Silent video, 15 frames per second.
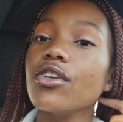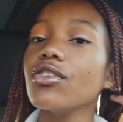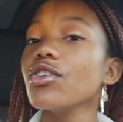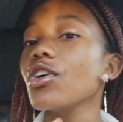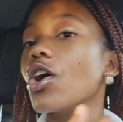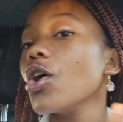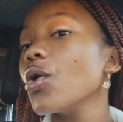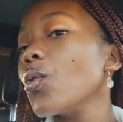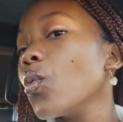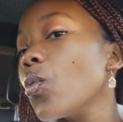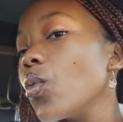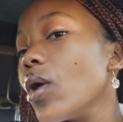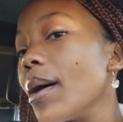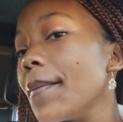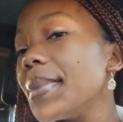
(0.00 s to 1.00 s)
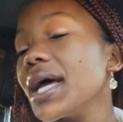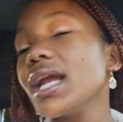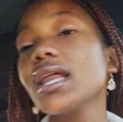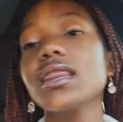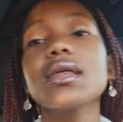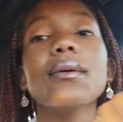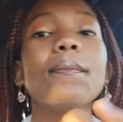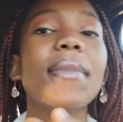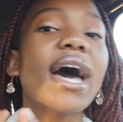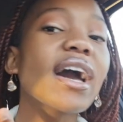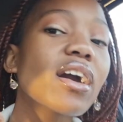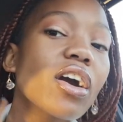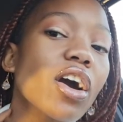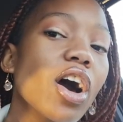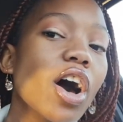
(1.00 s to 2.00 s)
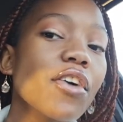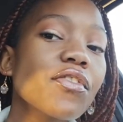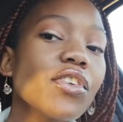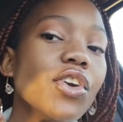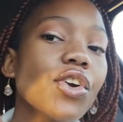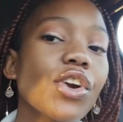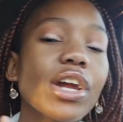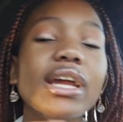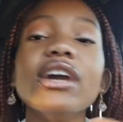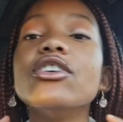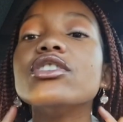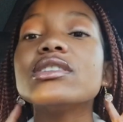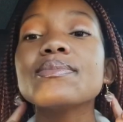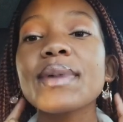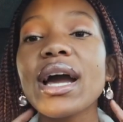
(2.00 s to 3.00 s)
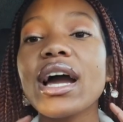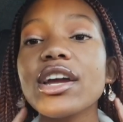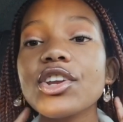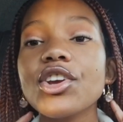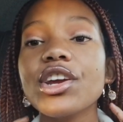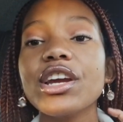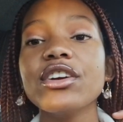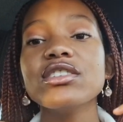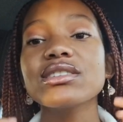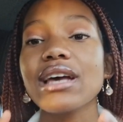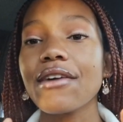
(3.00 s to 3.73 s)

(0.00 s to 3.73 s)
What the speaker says: You go a bit in the back of your ears, behind your ears.